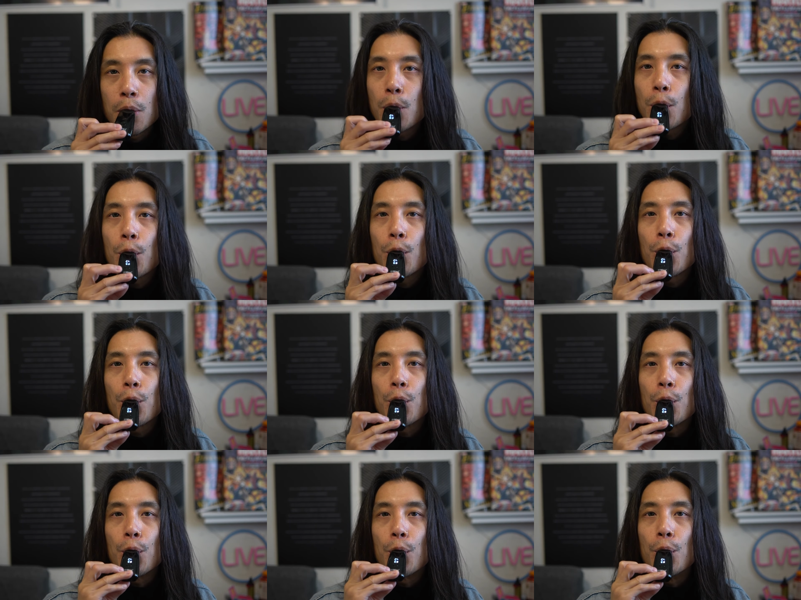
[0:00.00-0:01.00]

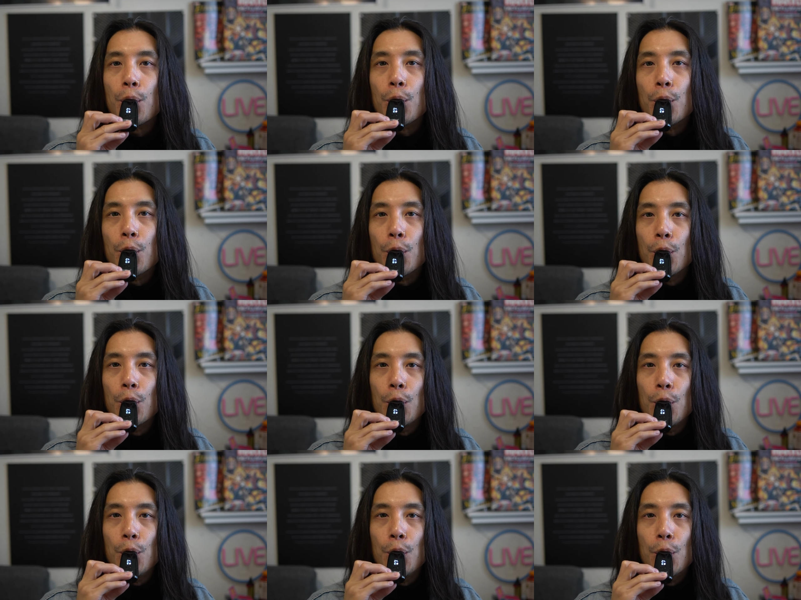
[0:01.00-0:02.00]

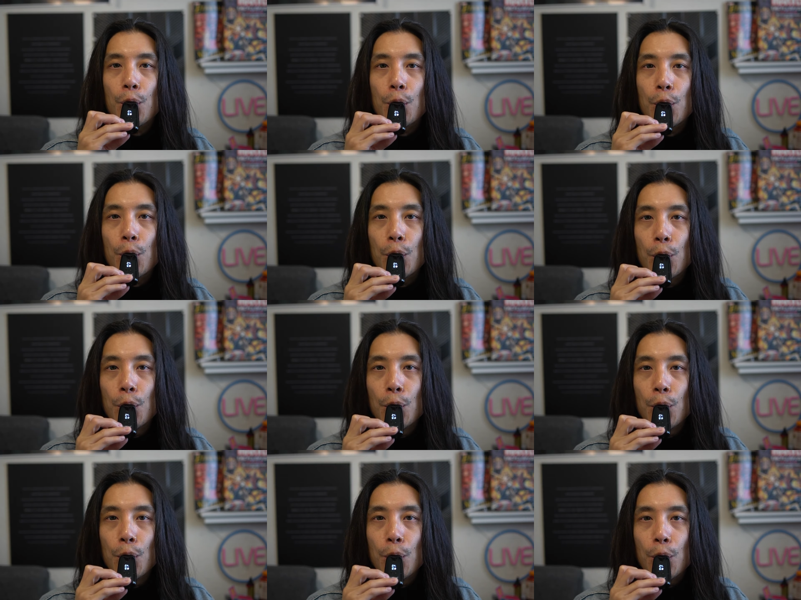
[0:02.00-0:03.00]

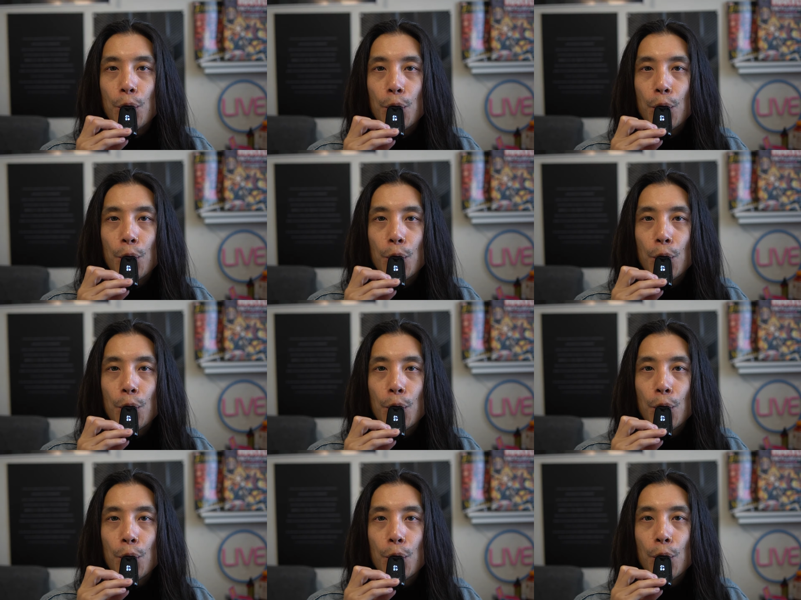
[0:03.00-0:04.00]

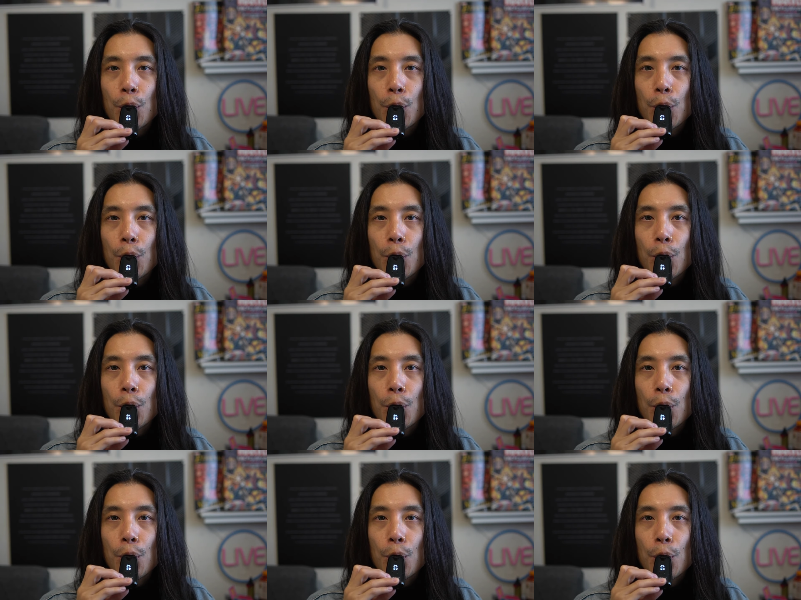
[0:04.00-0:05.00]

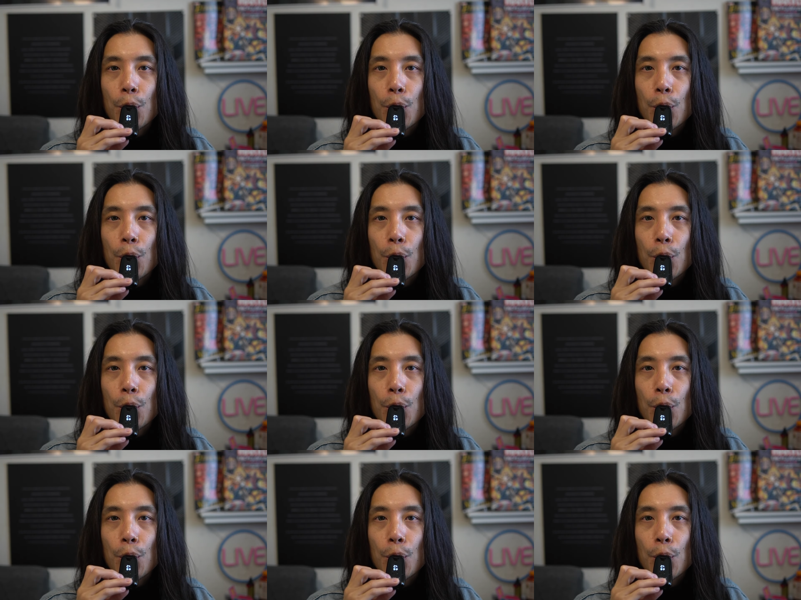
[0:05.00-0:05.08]
[no speech]